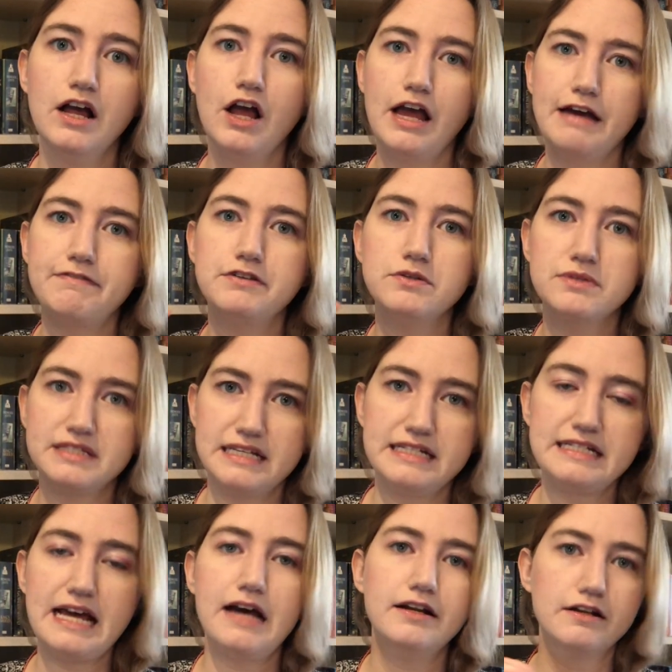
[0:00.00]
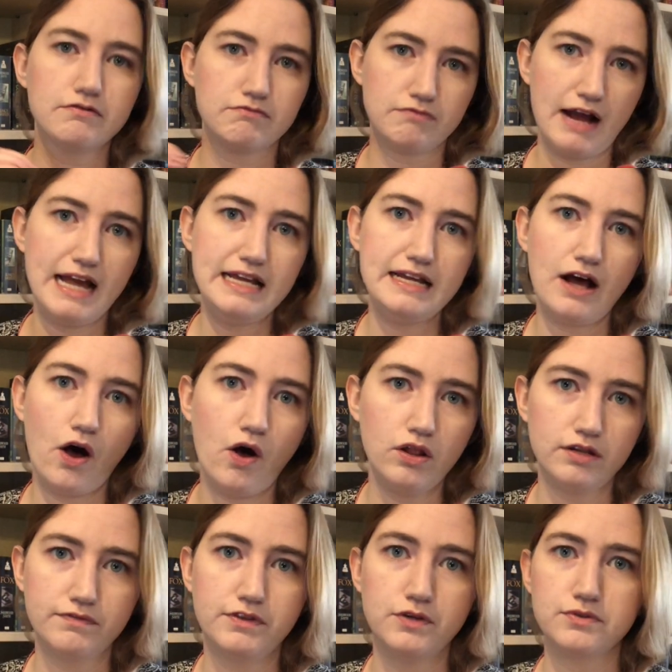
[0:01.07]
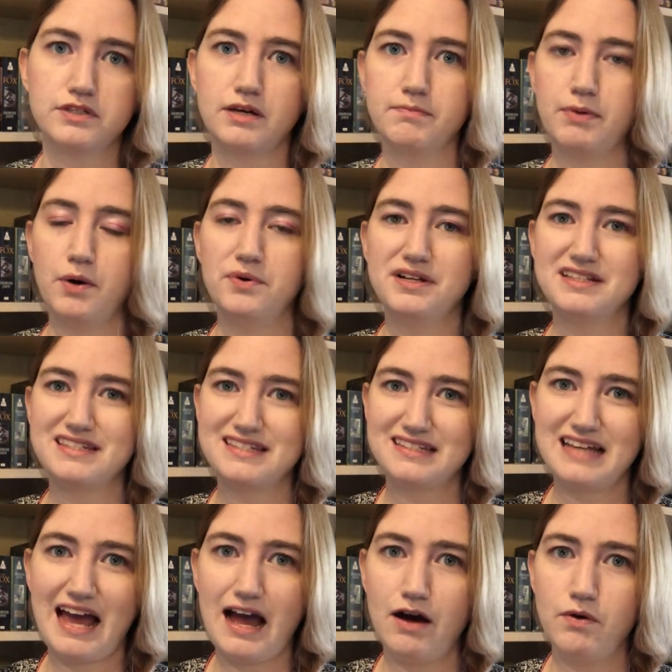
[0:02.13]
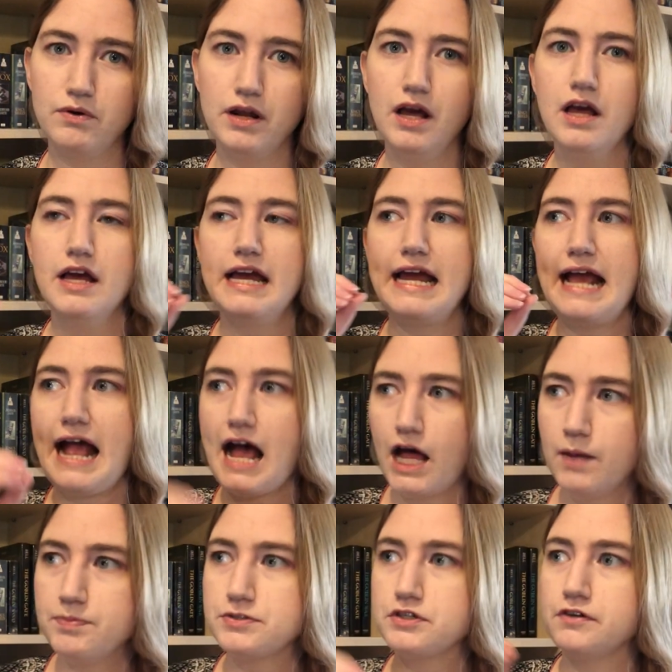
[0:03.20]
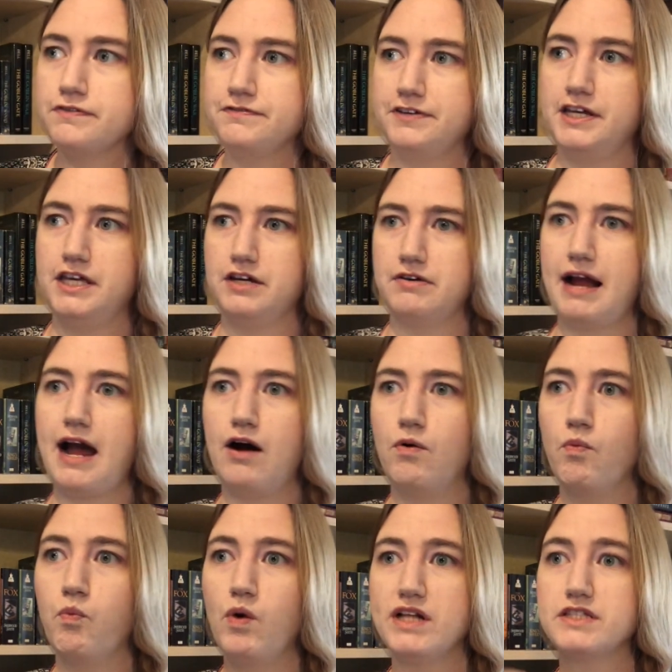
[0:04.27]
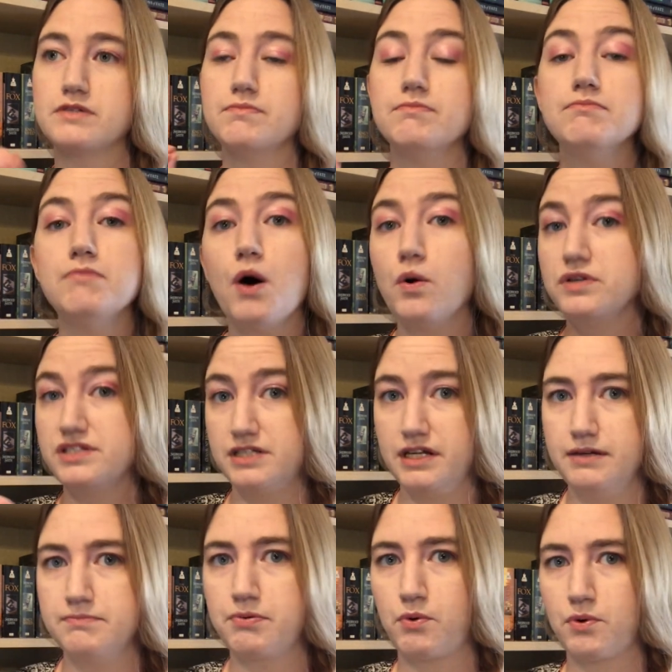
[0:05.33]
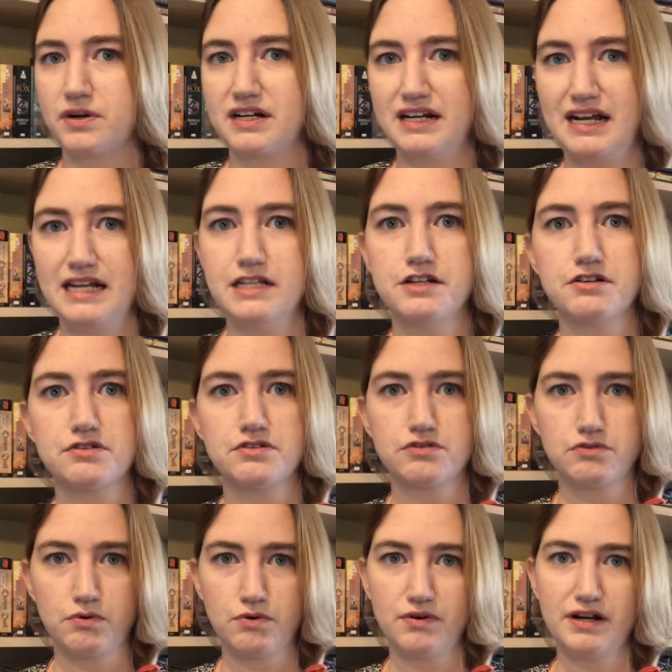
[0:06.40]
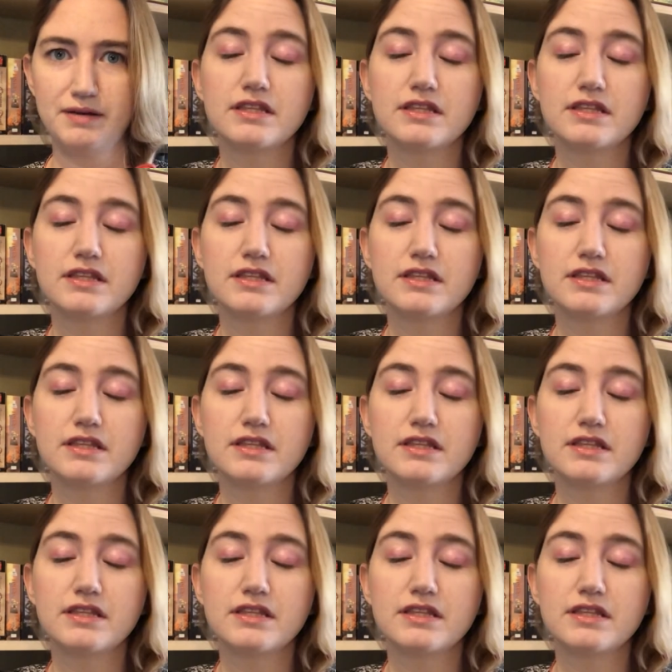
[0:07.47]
If you sit down and write all of those components down, it helps you figure out what's most important in your story.